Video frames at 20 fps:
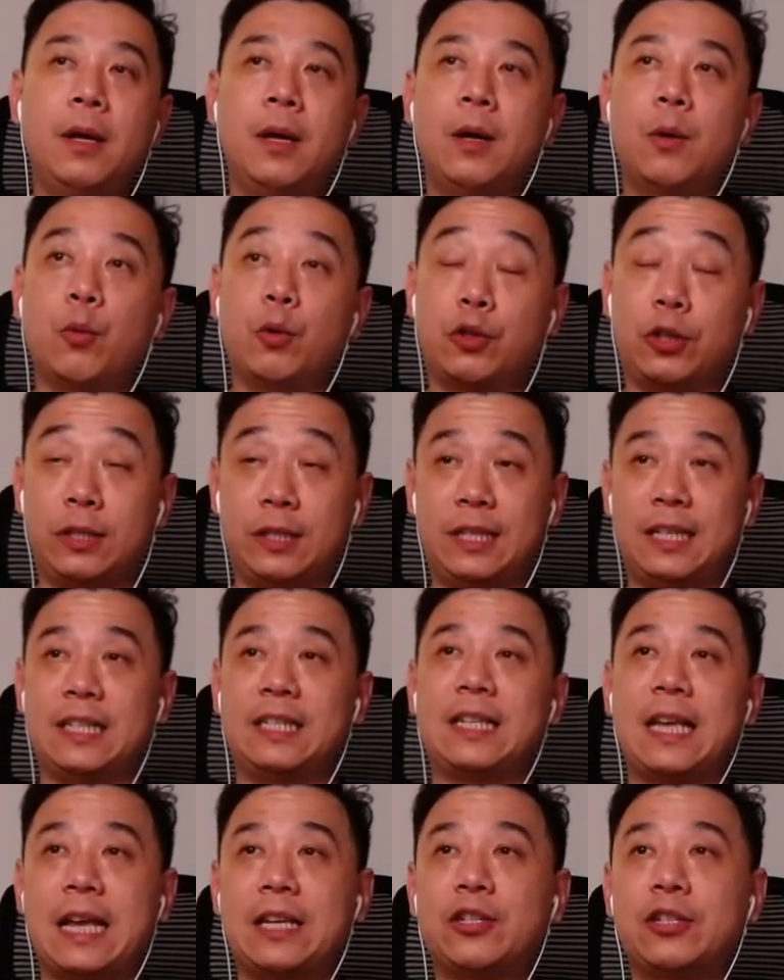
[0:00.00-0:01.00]
which is
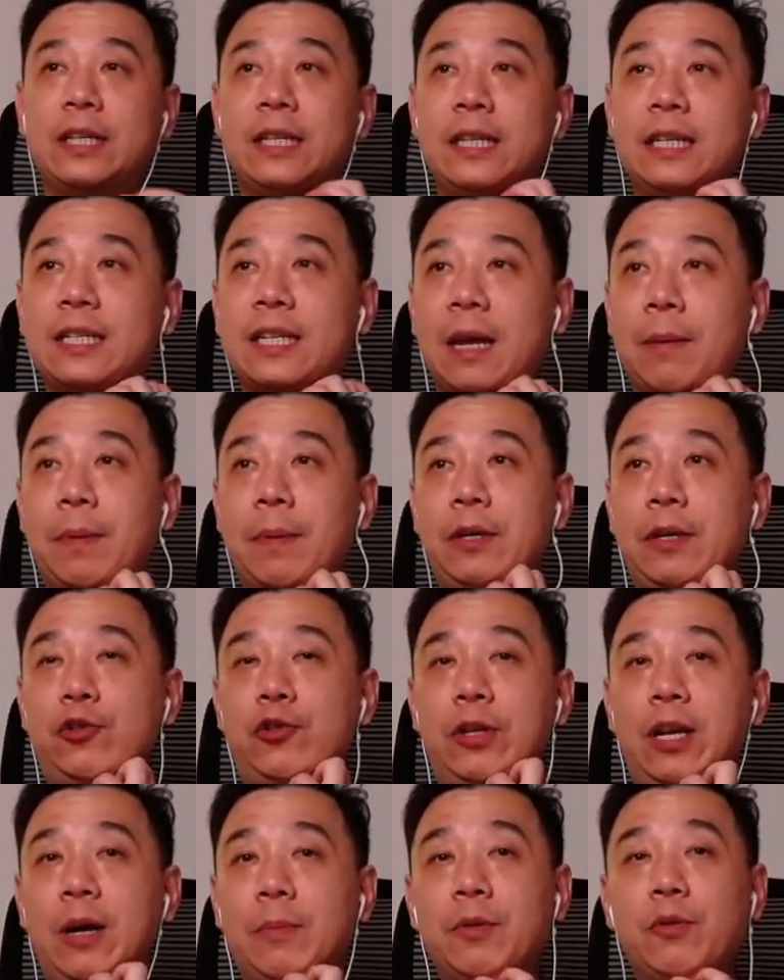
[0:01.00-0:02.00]
essentially this campaign
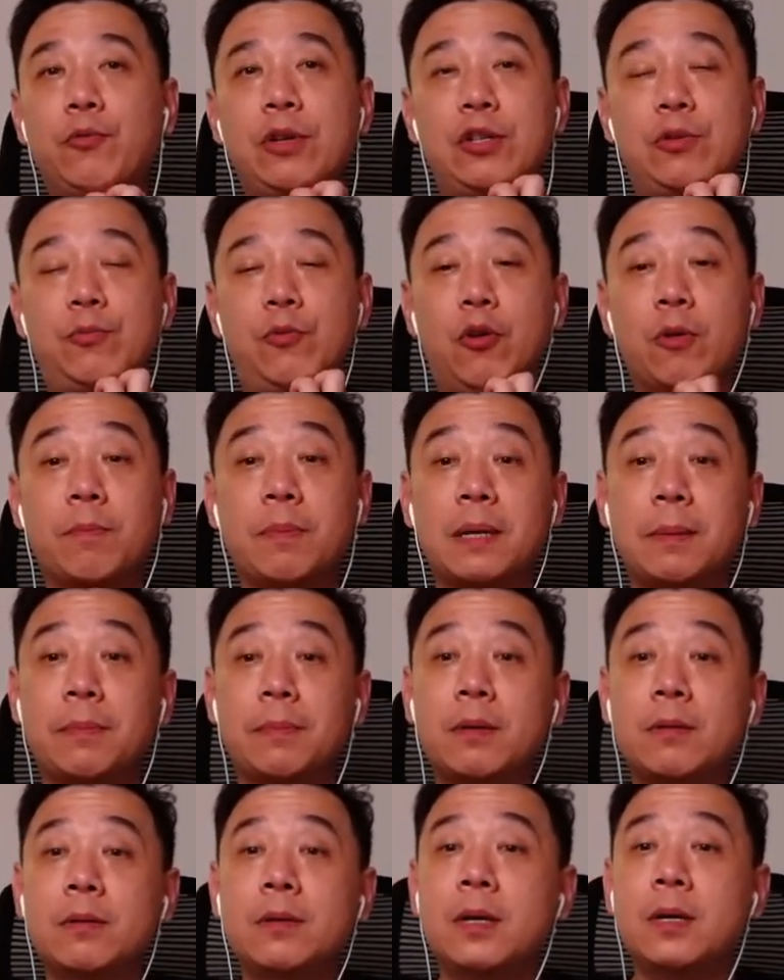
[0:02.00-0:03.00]
should help you reach more
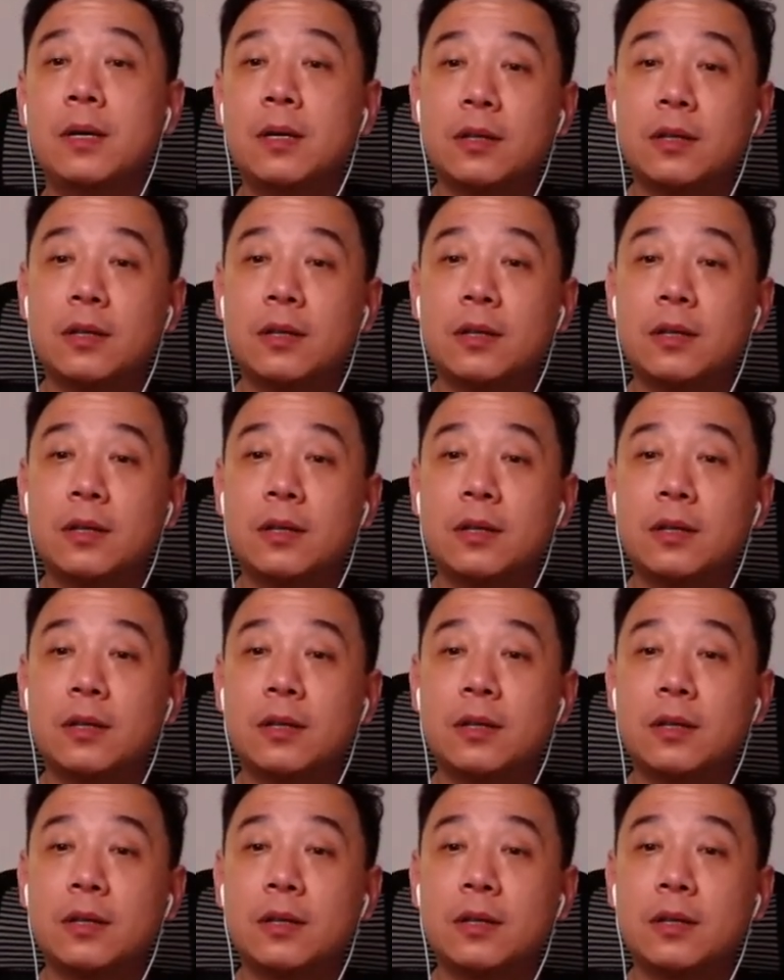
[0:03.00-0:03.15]
people.